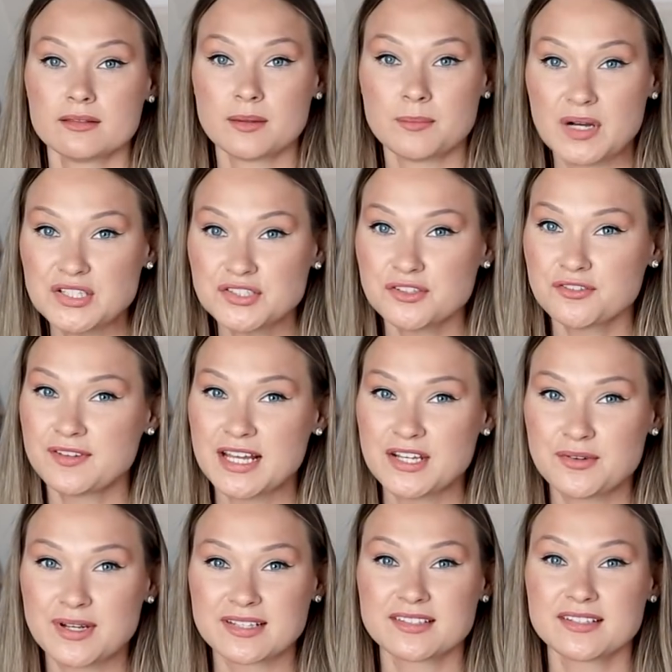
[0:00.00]
The master
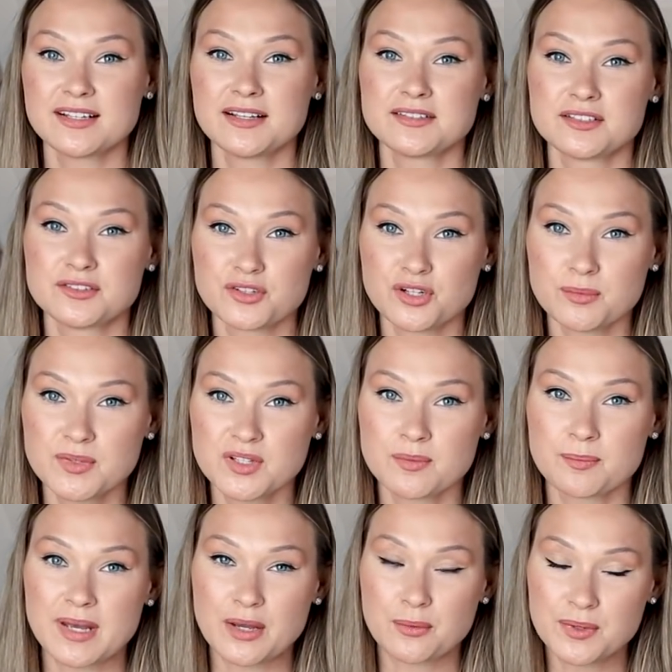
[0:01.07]
flight director is
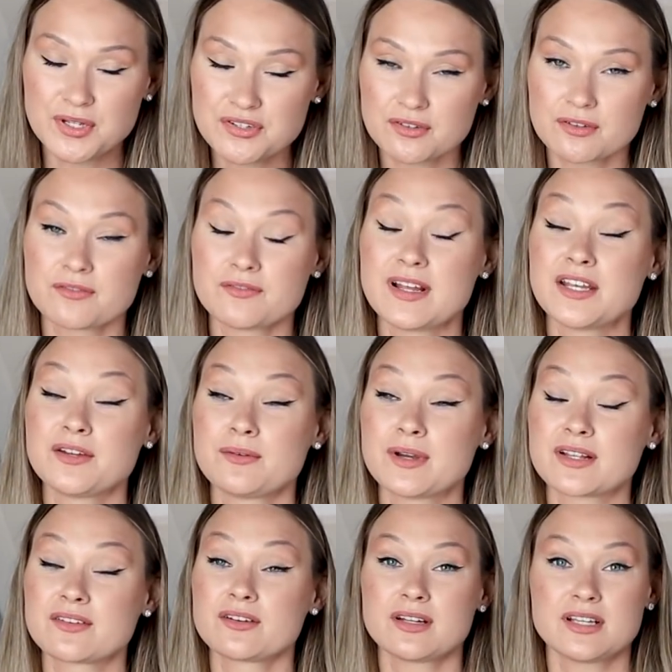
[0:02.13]
determined by which flight
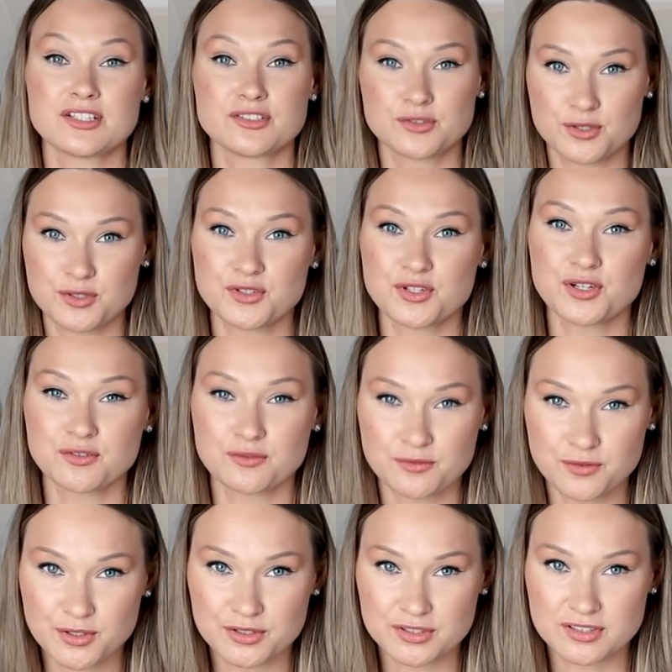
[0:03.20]
director is turned on
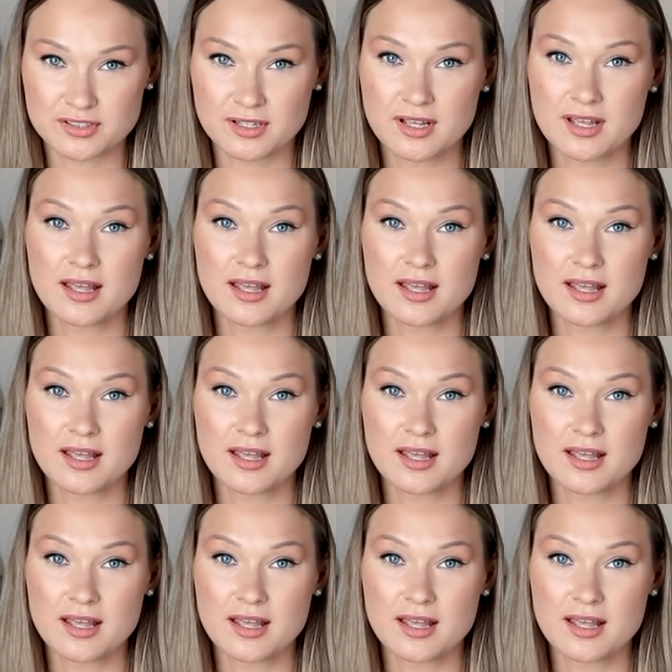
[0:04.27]
first.